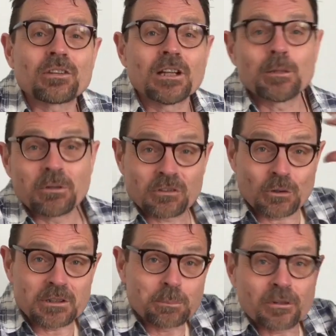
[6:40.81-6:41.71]
and I hope it's
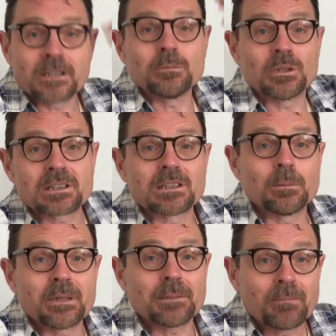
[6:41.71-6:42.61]
got your brain working a
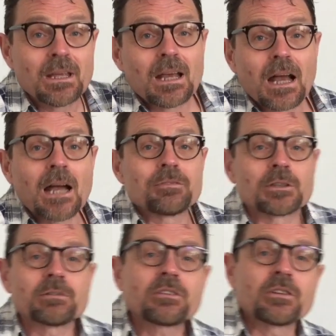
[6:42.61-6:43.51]
bit for
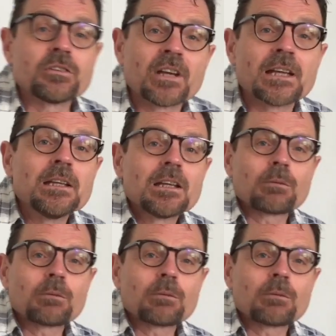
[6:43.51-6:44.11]
the rest of the day.